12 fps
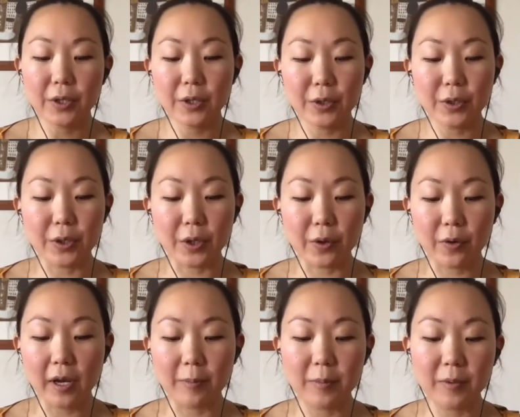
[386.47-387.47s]
you know,
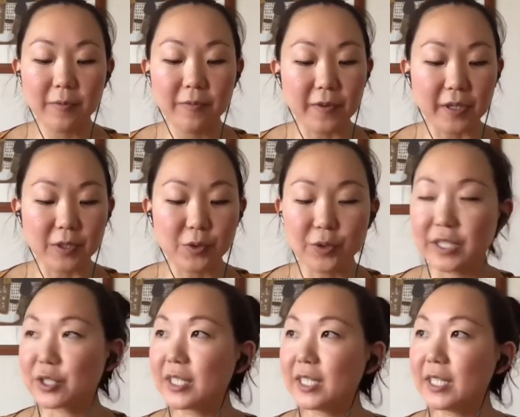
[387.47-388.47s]
for
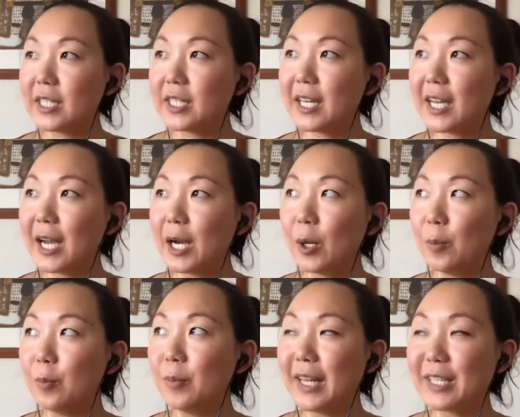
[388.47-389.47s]
traditionally
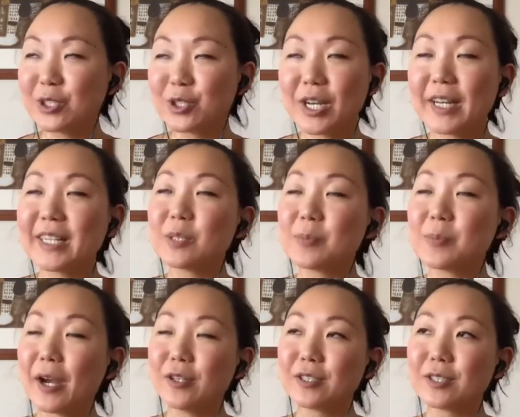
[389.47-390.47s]
Malaysian Chinese
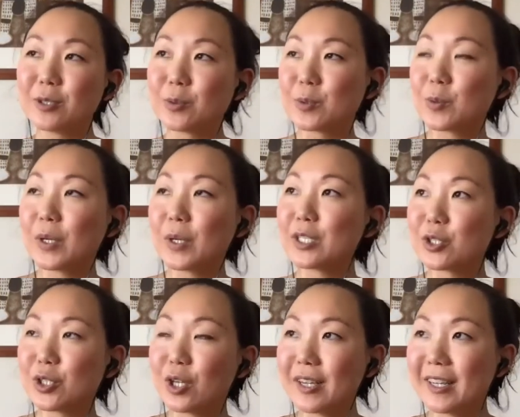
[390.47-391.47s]
parents, this was quite a
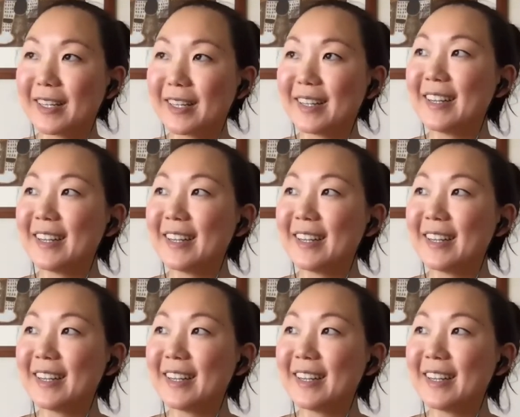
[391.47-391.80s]
shock, and